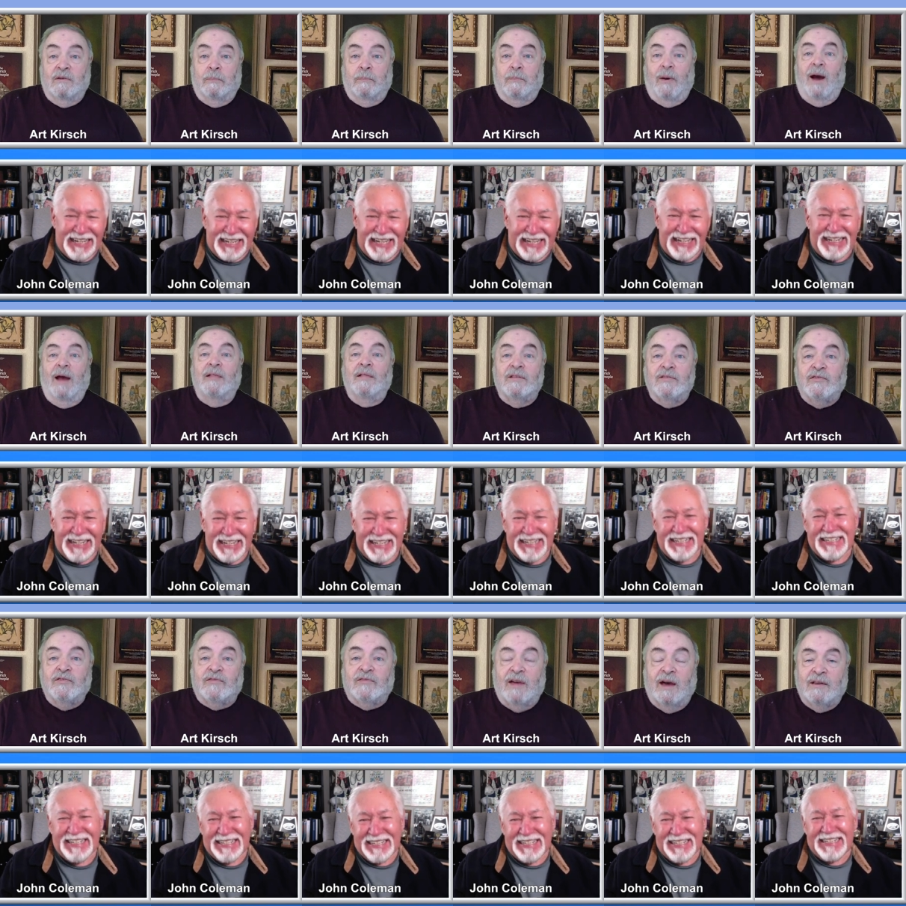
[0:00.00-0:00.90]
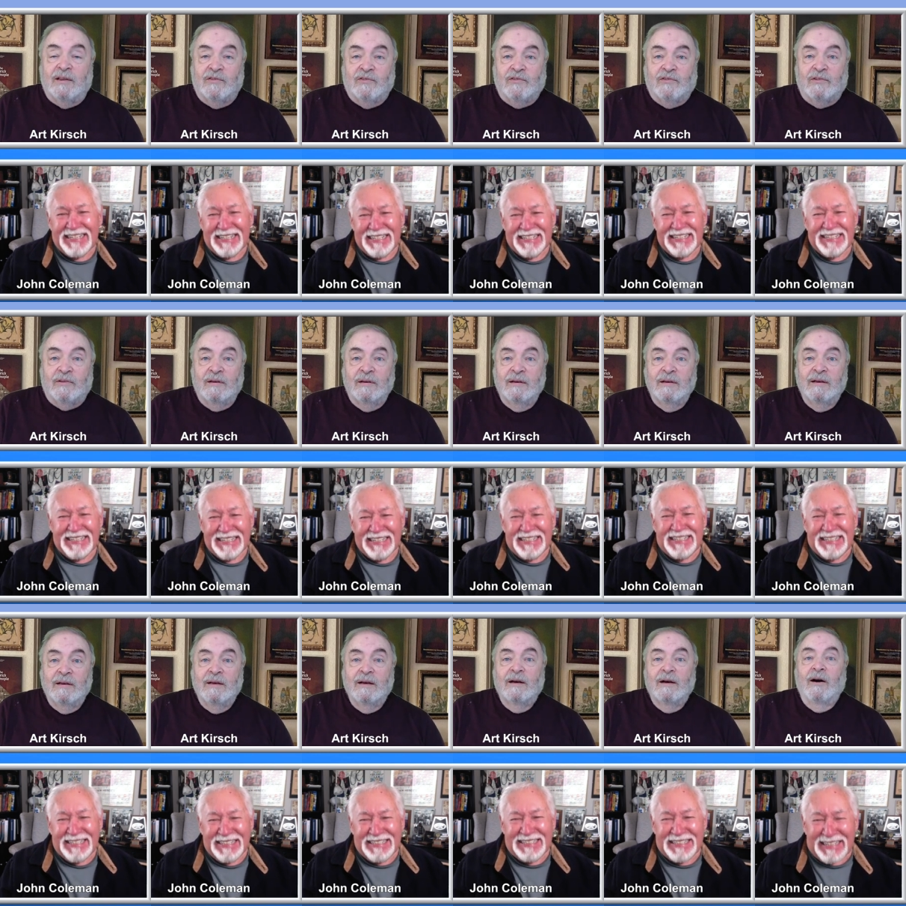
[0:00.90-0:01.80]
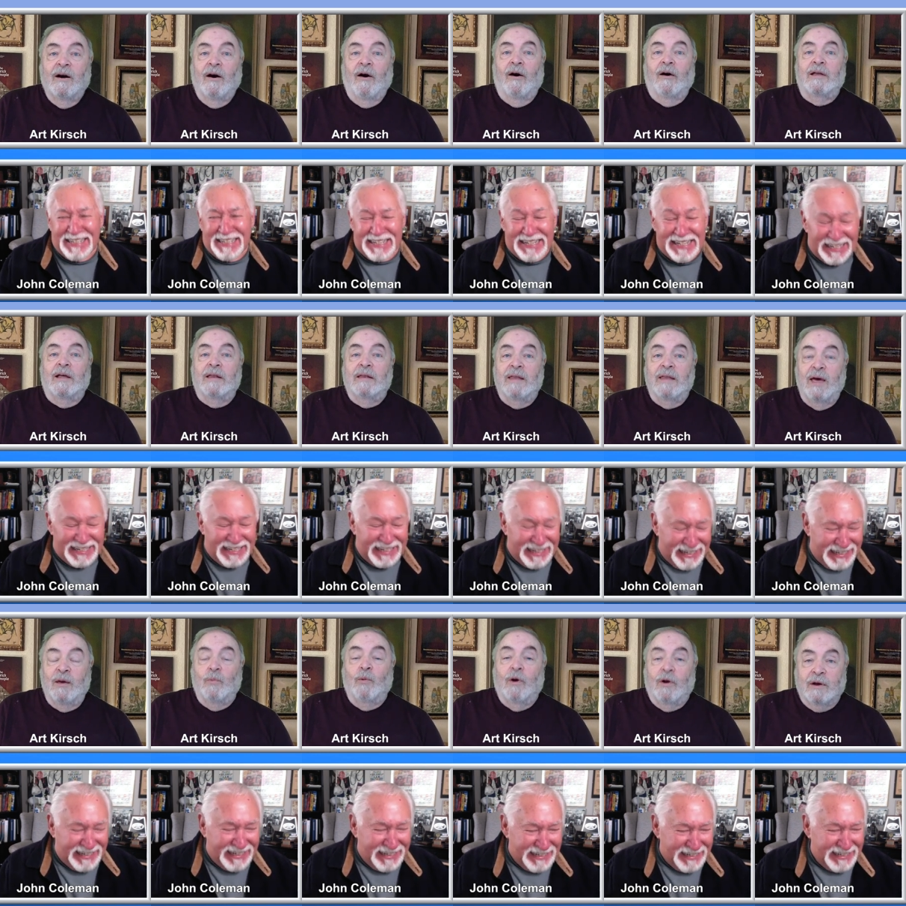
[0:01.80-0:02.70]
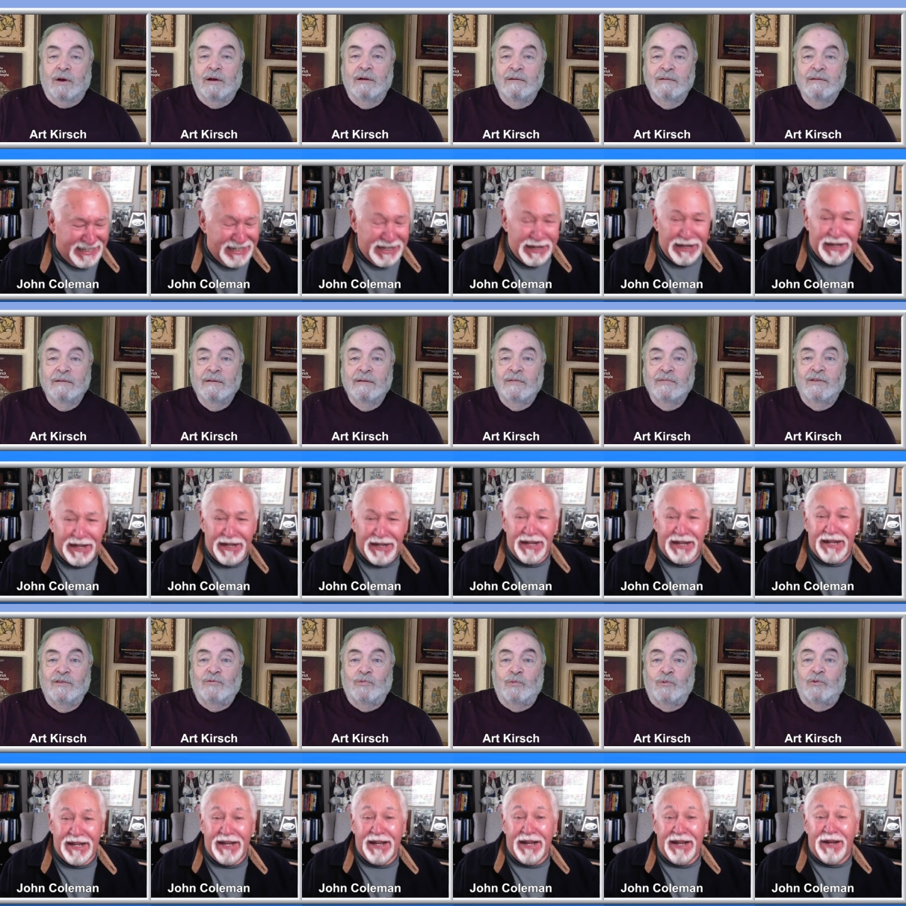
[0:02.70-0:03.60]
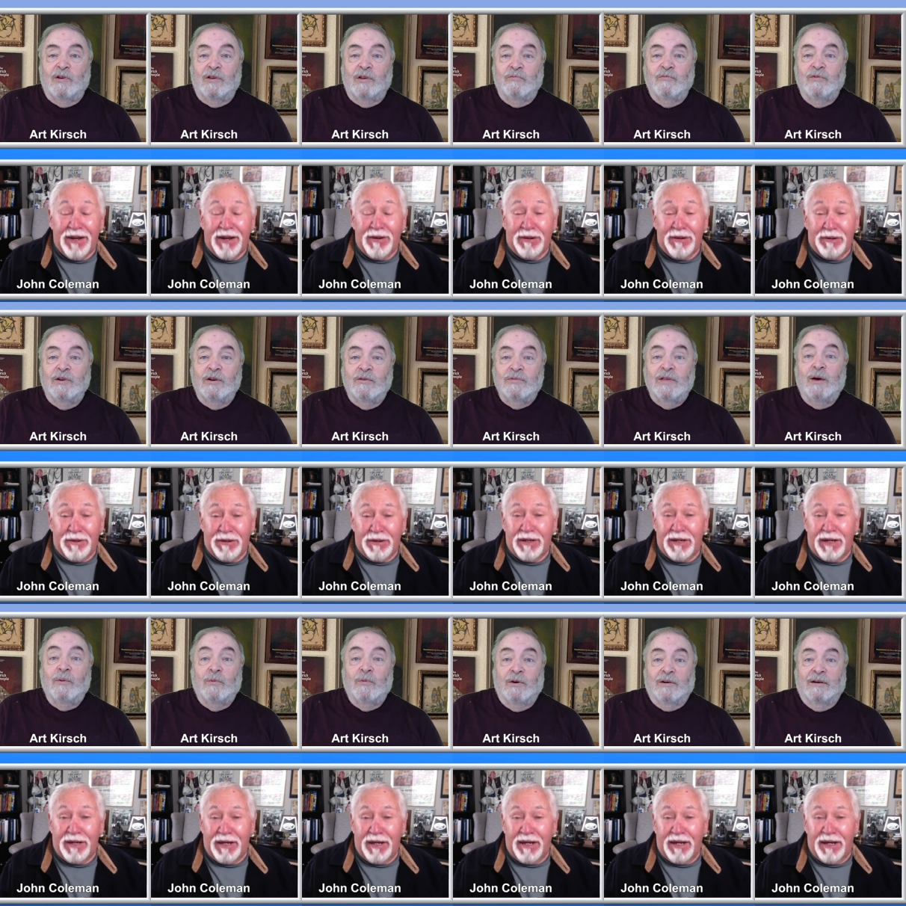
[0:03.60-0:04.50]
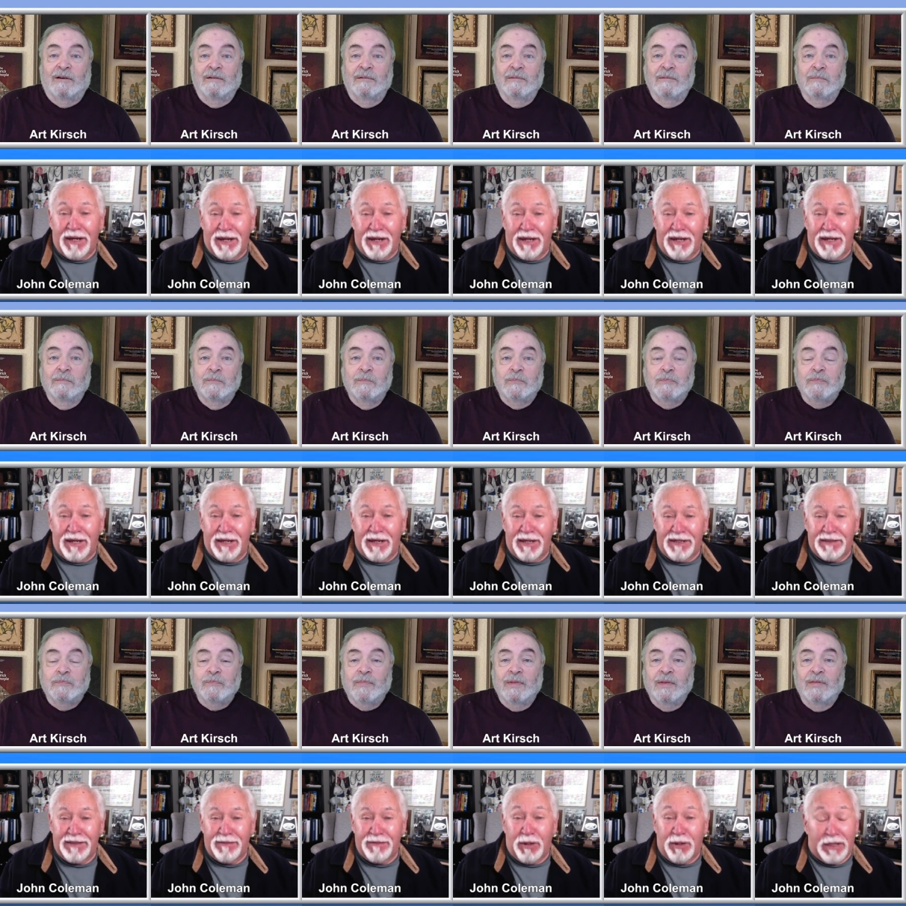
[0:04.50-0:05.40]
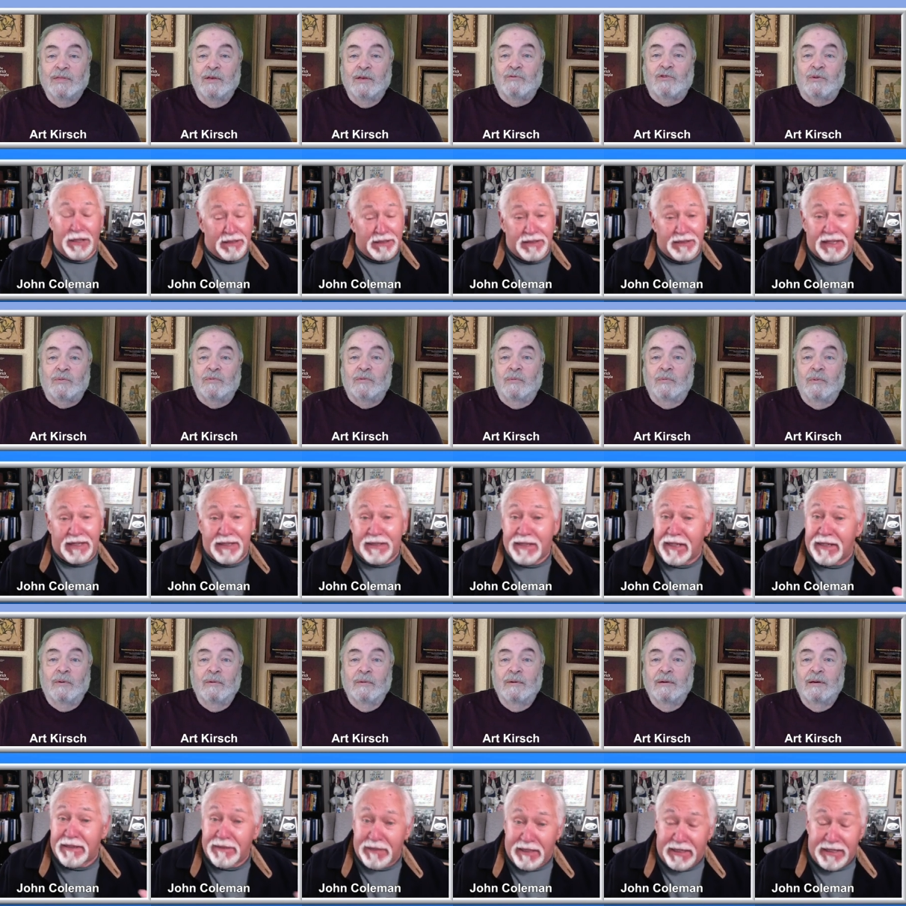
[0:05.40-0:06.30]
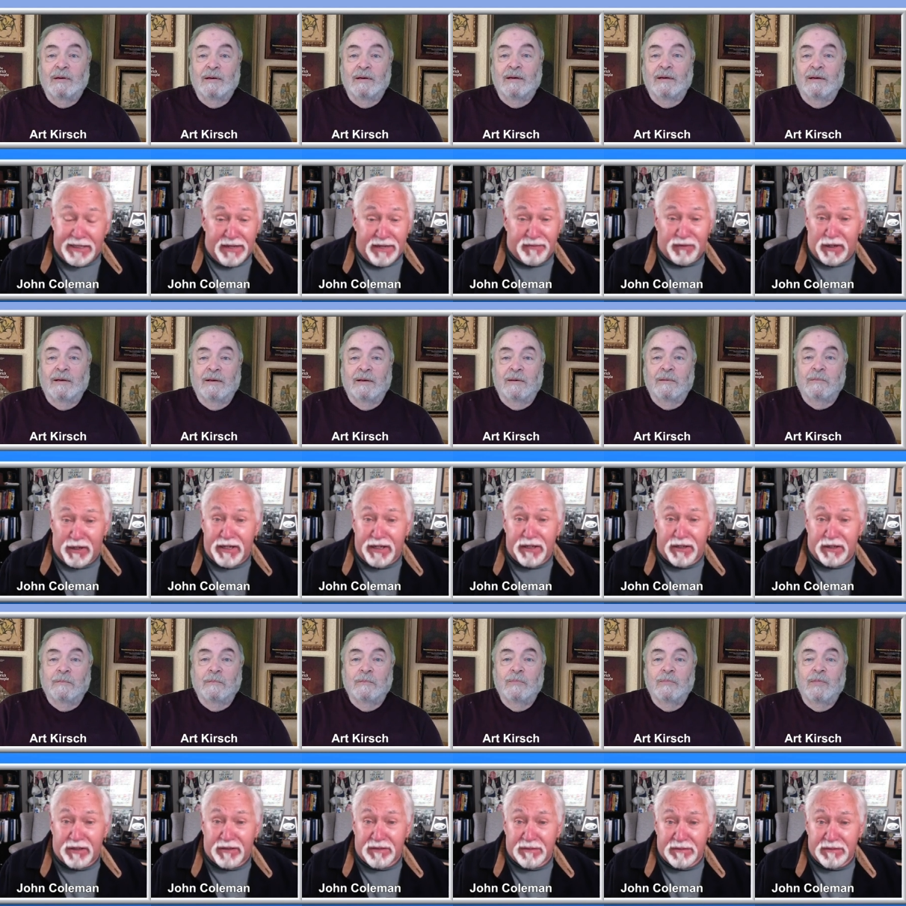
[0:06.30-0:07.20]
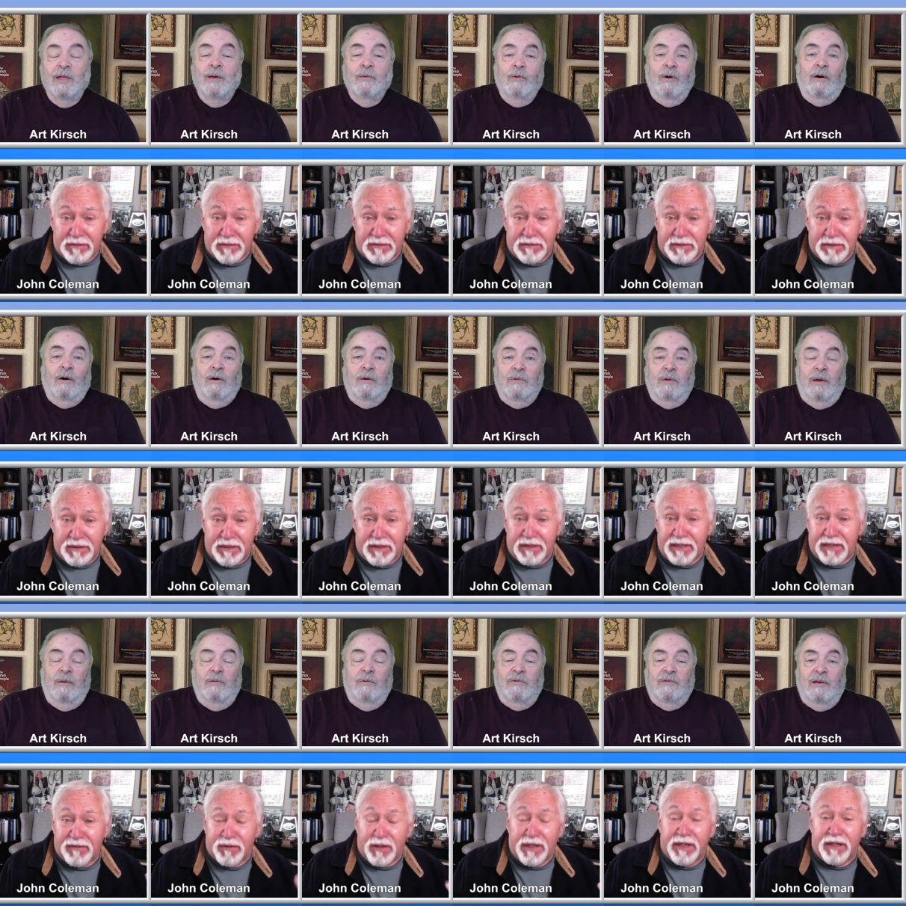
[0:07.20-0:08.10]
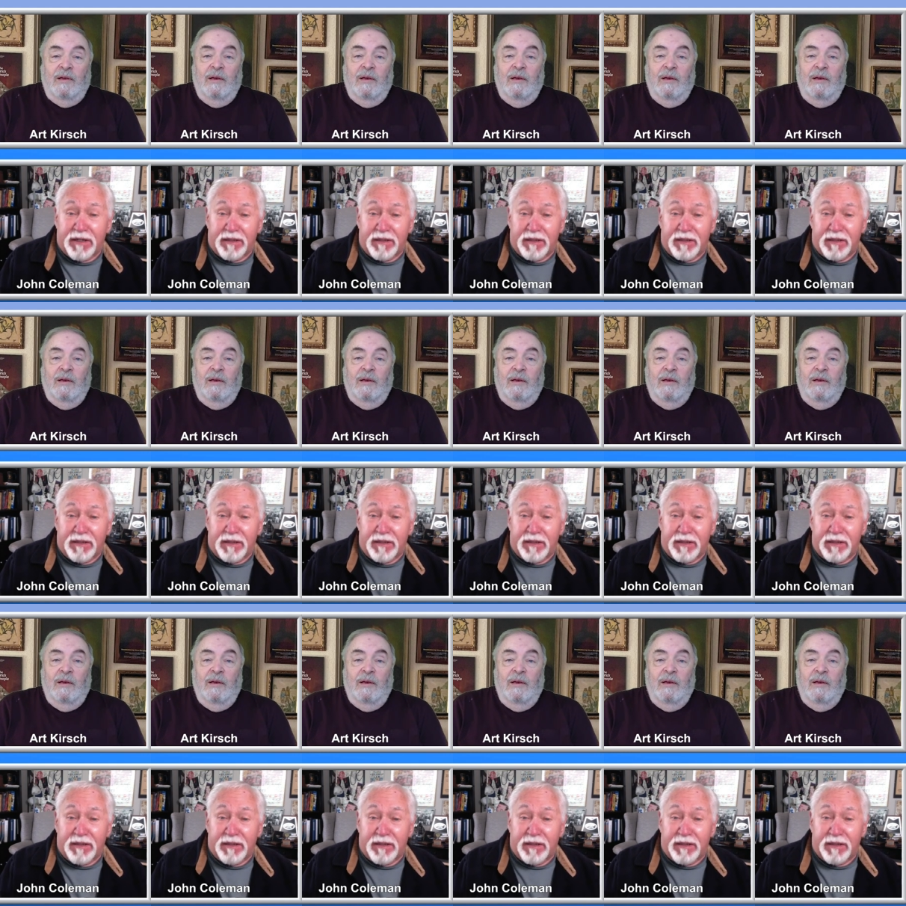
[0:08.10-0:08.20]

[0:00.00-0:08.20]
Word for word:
Speaker 1: pilot status on a network. This was on a real network. This well,
Speaker 2: it, it, it never aired.
Speaker 1: Oh, it was it,